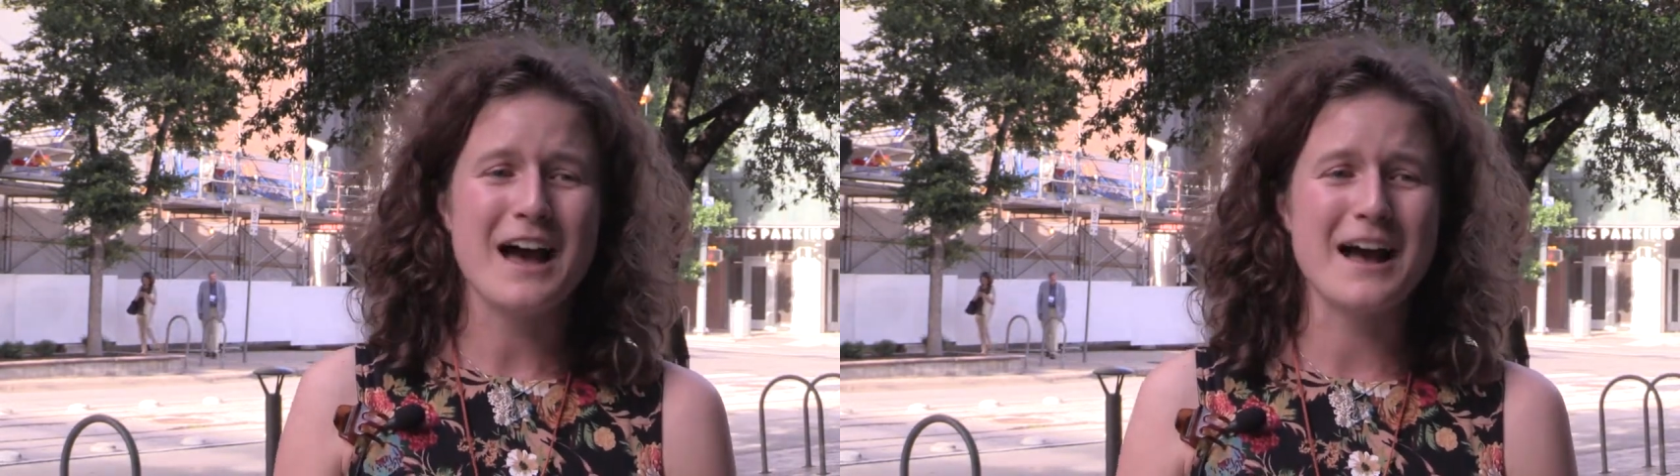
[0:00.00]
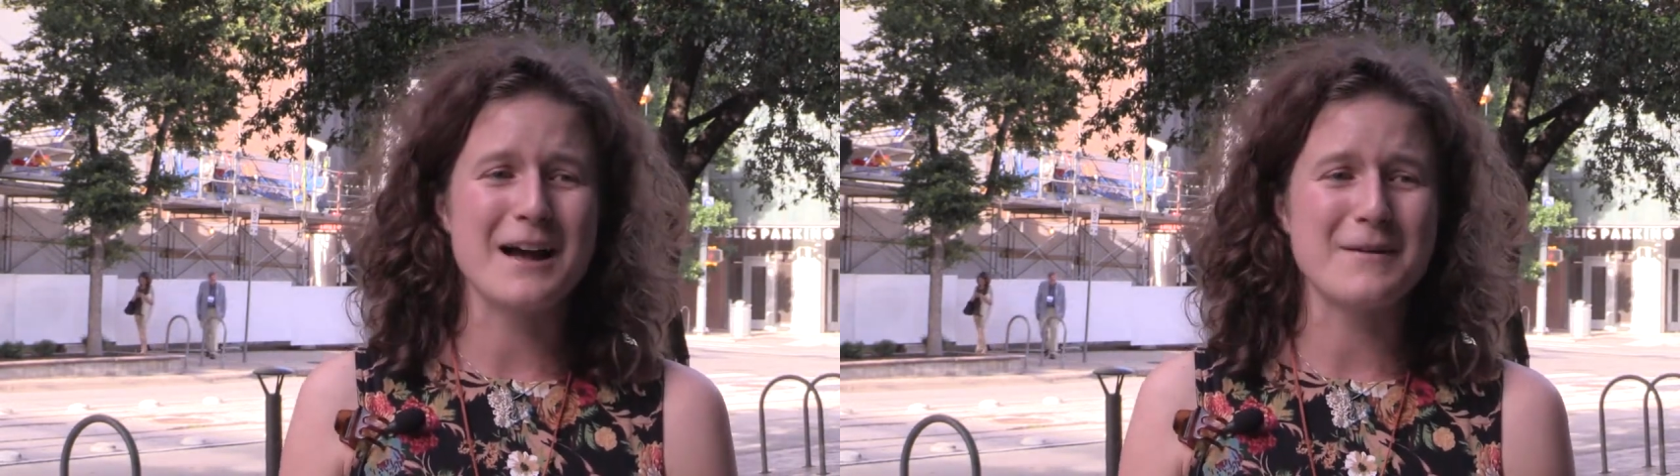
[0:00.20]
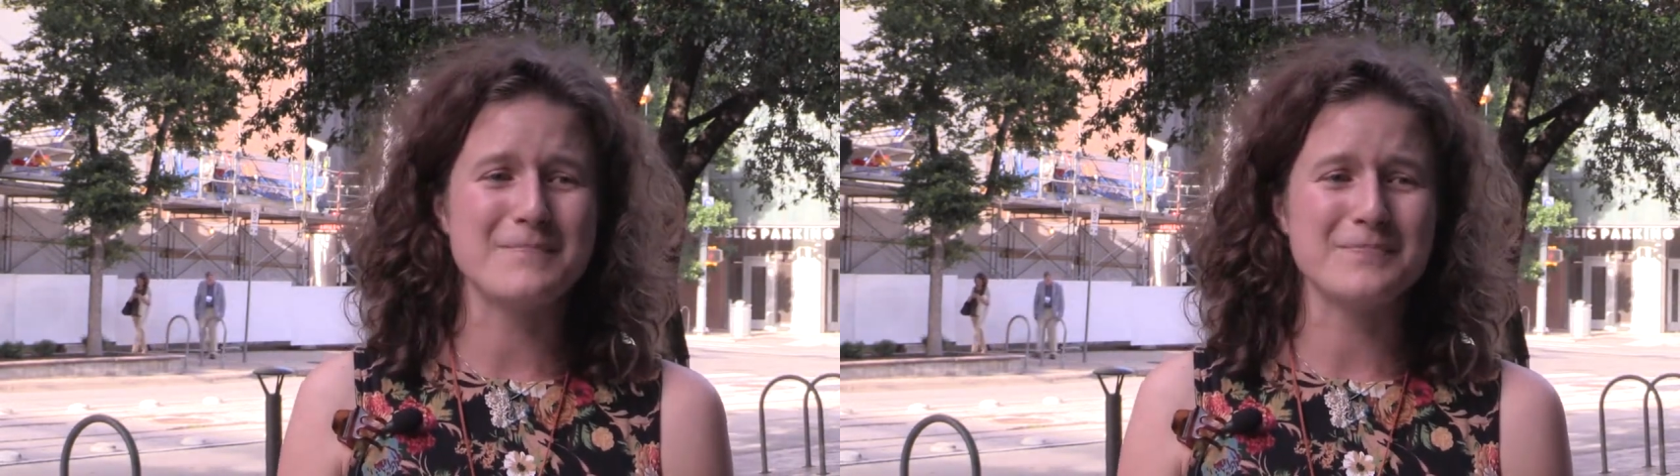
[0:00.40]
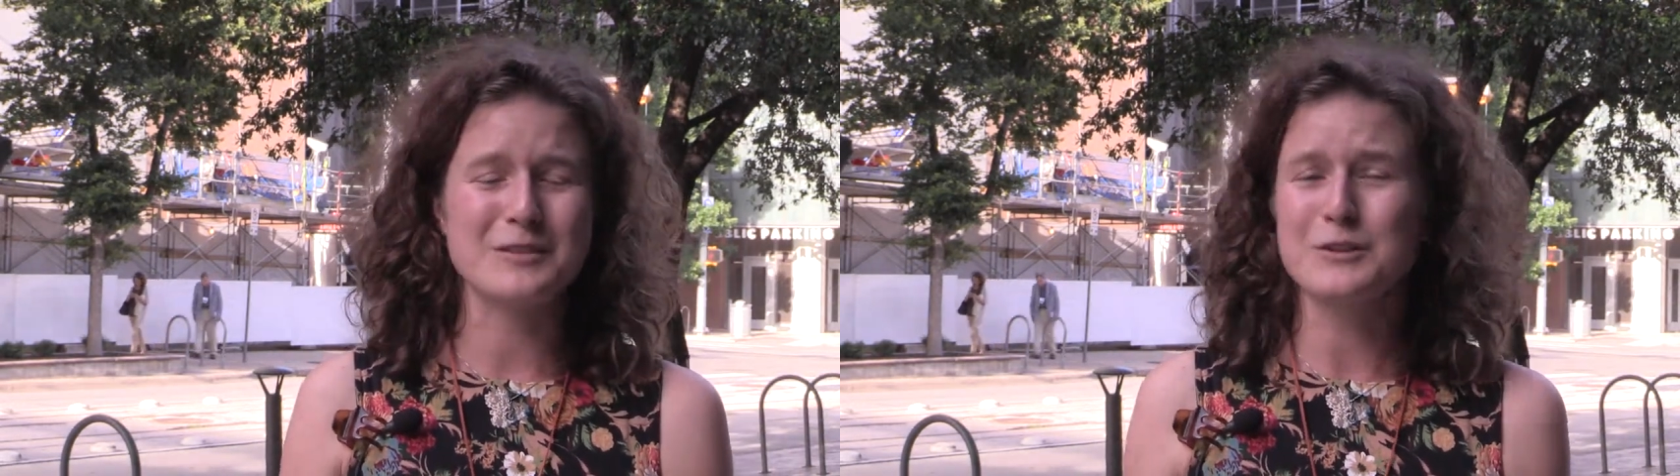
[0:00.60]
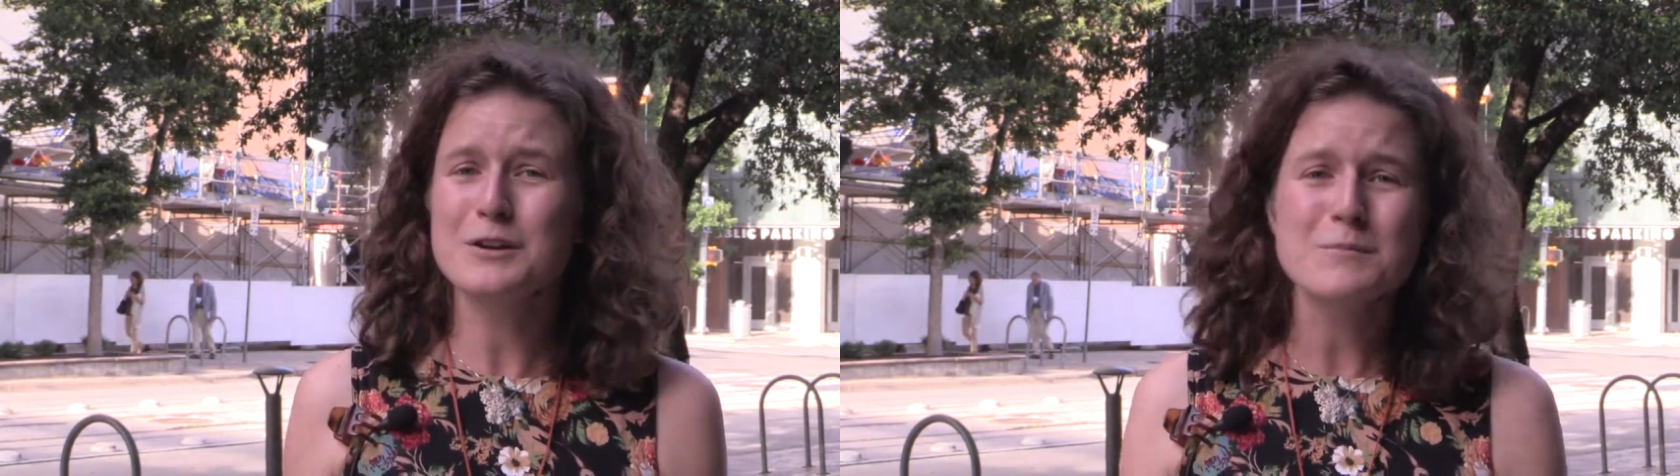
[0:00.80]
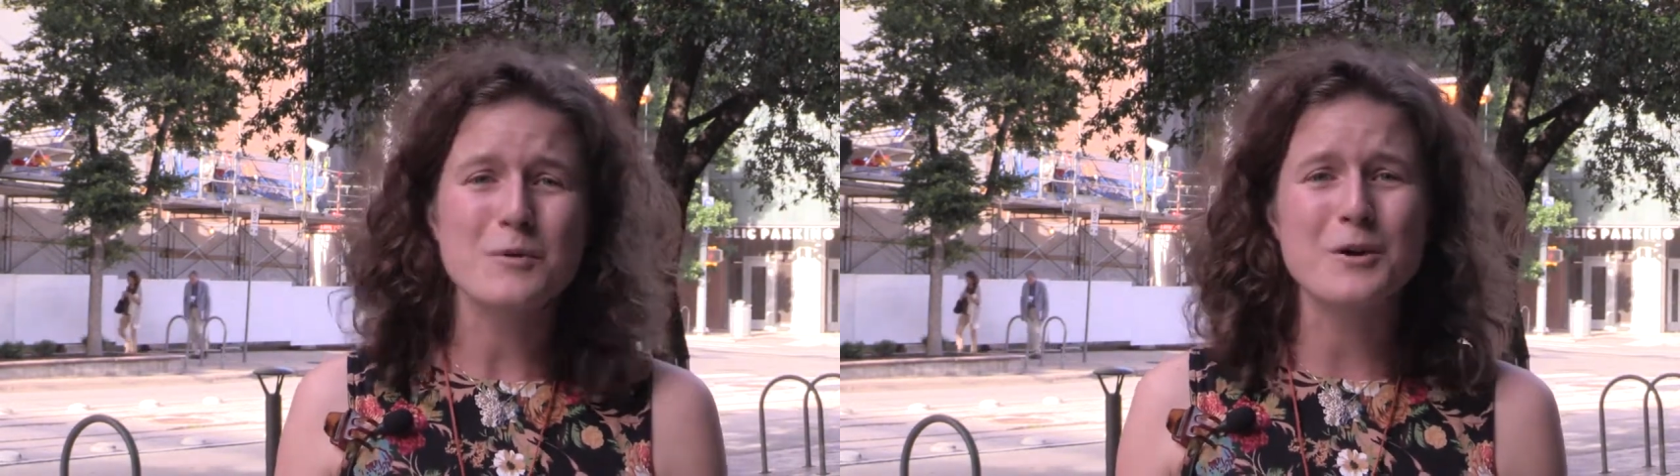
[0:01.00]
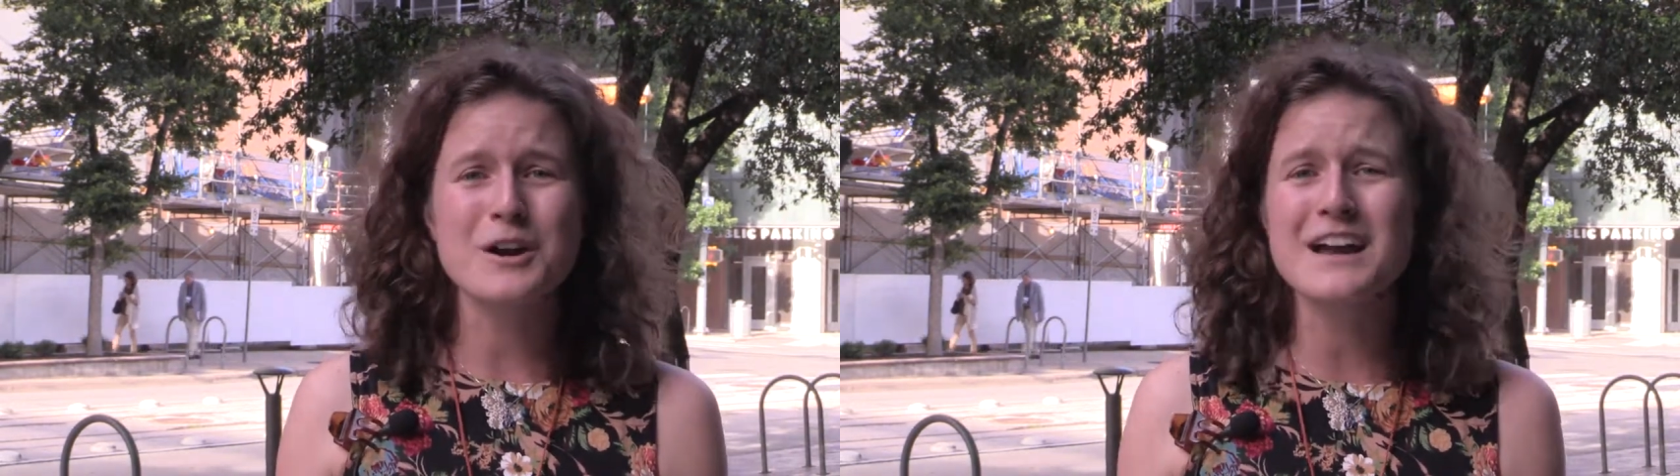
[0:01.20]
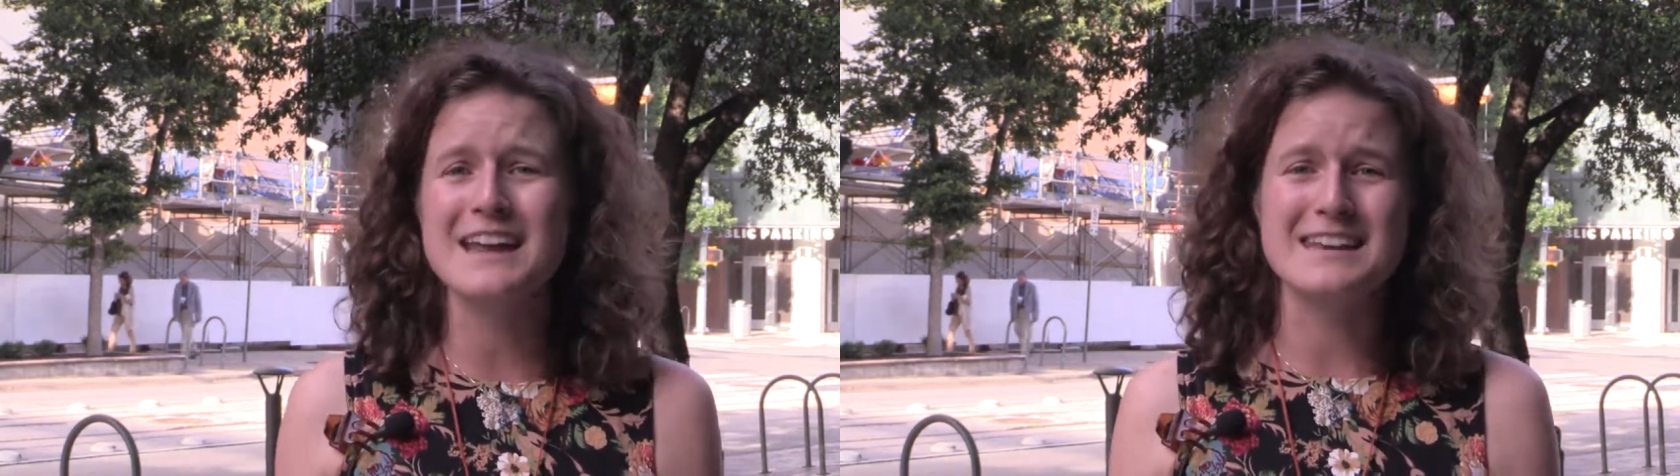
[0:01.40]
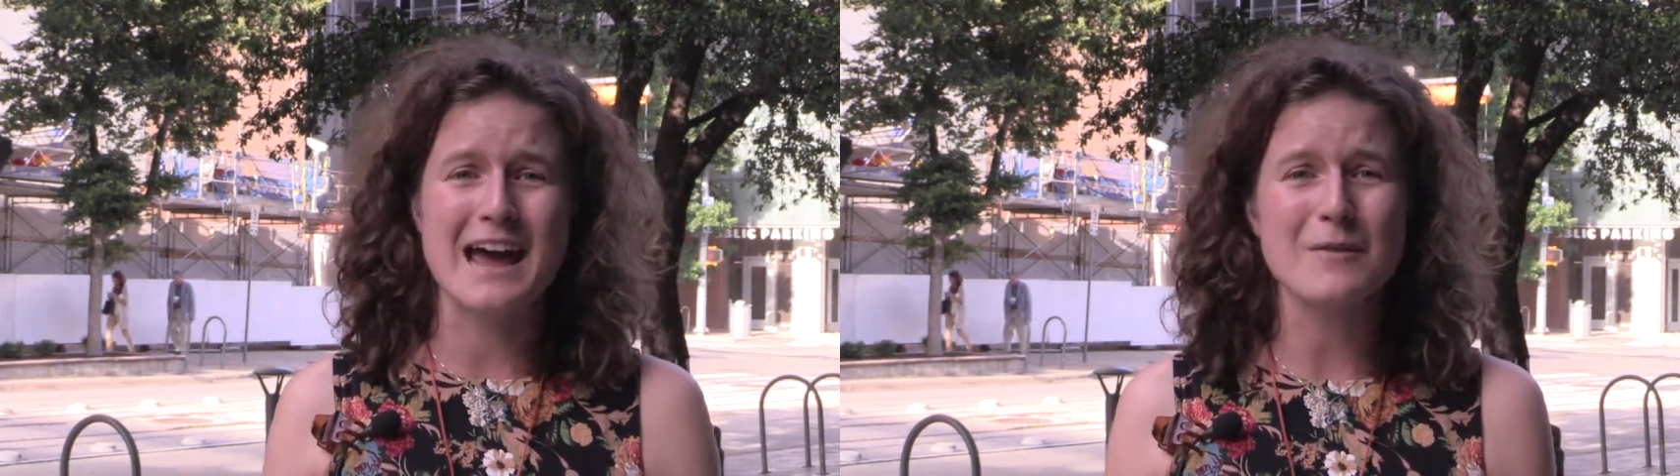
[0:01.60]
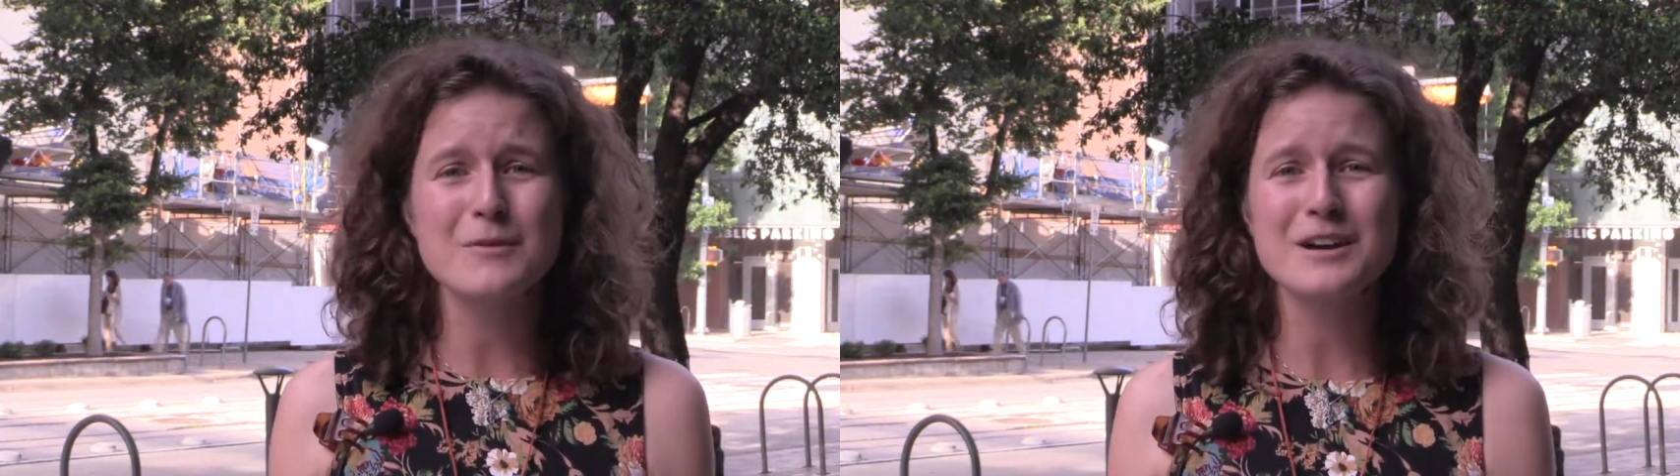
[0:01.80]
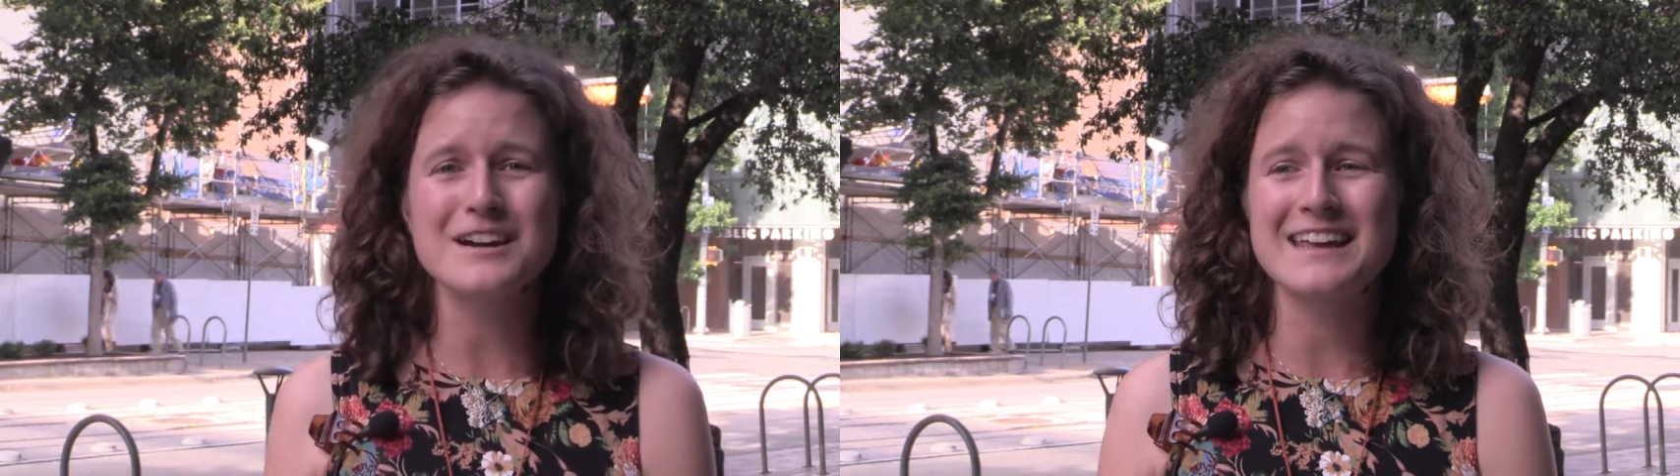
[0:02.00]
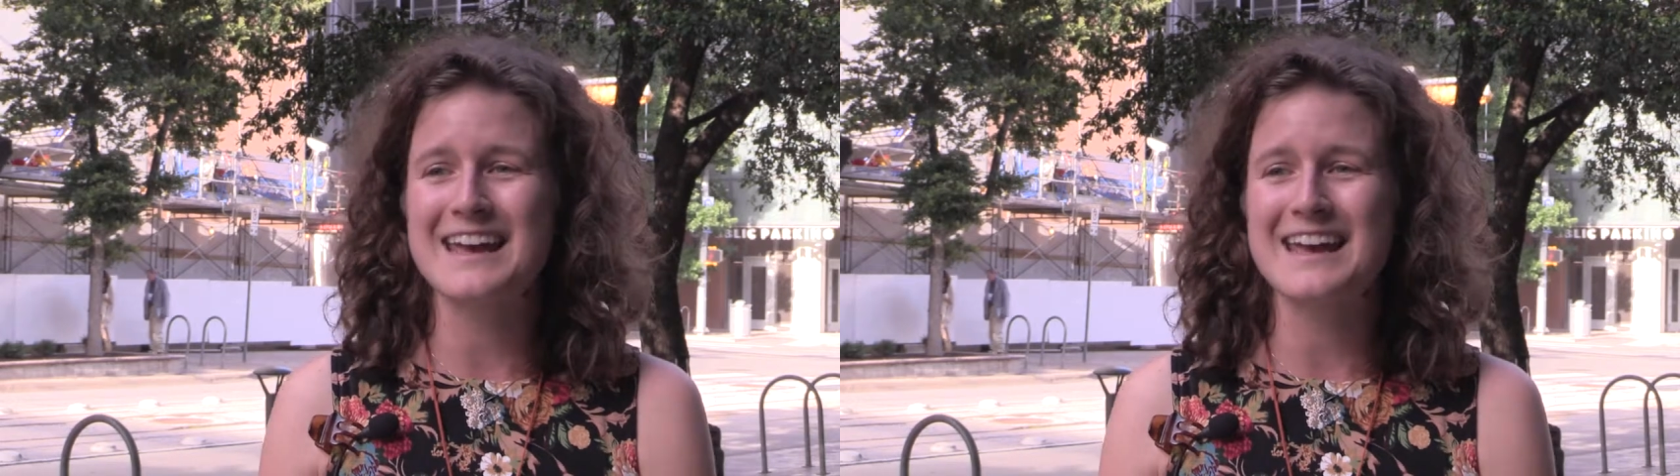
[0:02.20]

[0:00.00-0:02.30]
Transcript: um, learn more and network.